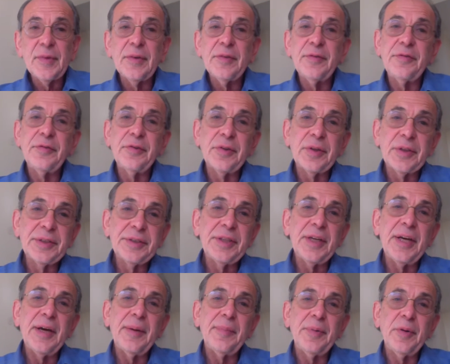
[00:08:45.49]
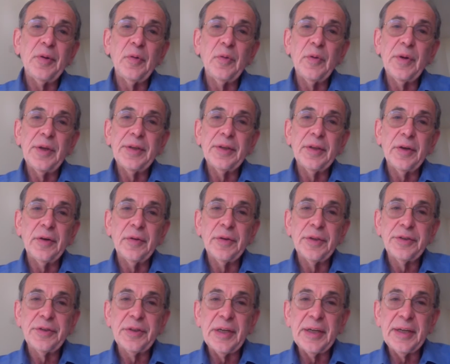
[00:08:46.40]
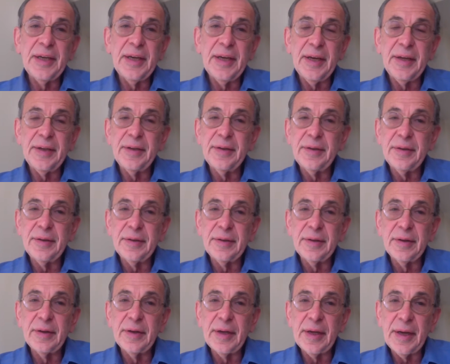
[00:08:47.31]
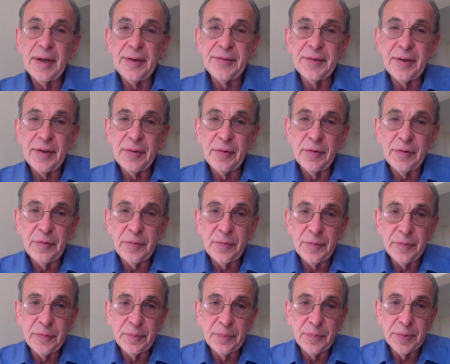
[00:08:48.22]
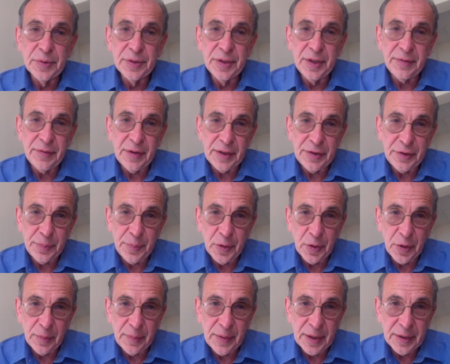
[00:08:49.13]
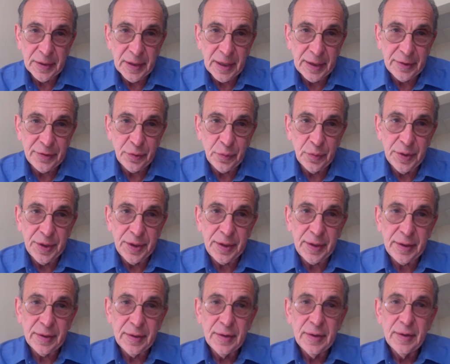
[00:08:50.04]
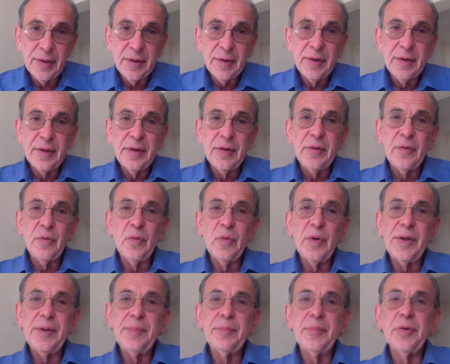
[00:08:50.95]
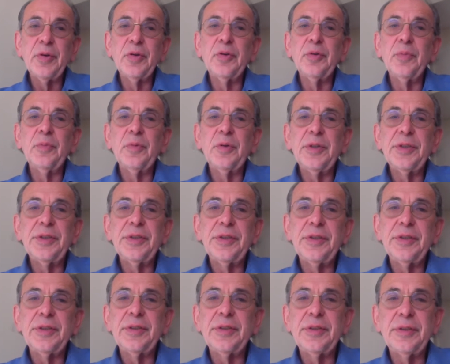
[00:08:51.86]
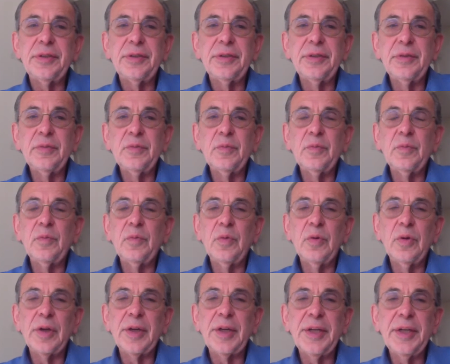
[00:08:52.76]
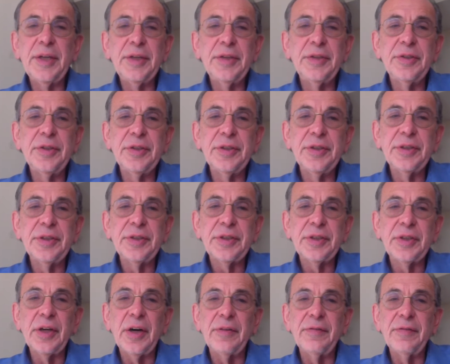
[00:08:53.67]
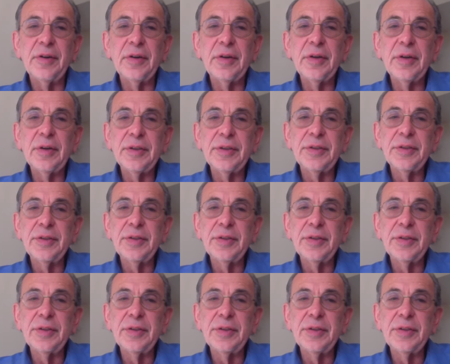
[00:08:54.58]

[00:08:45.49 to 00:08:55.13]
for example, when Lois, again, as I believe I spoke about last week, when Bloom was working to discover